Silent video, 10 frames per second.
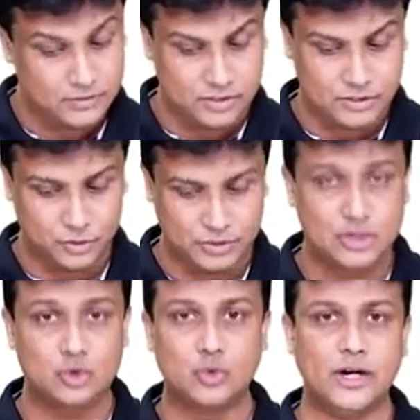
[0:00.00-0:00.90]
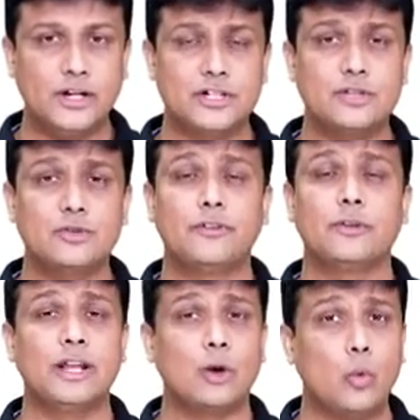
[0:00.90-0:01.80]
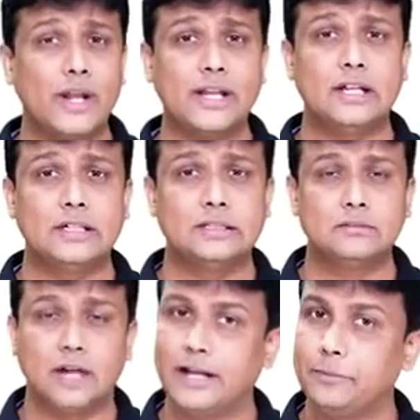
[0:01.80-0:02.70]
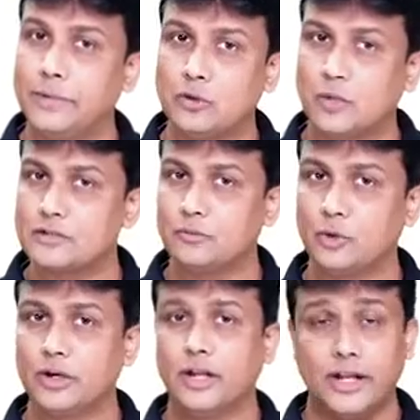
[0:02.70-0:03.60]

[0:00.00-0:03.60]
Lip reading: So, these two conditions you have to be like very clear. I repeat once more.